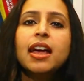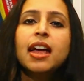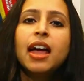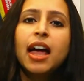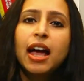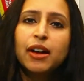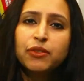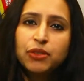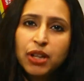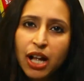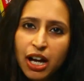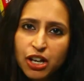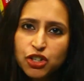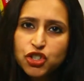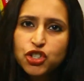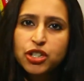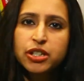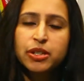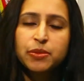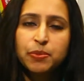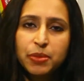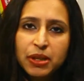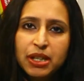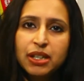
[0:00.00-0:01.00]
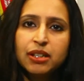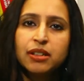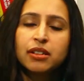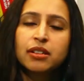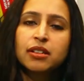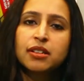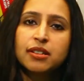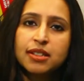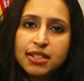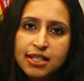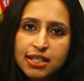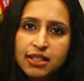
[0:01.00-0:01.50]
have largely been
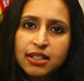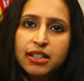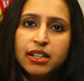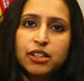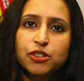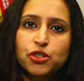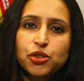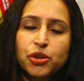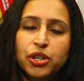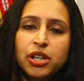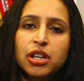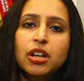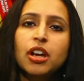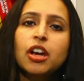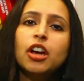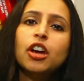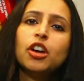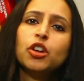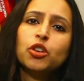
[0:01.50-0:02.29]
conciliatory,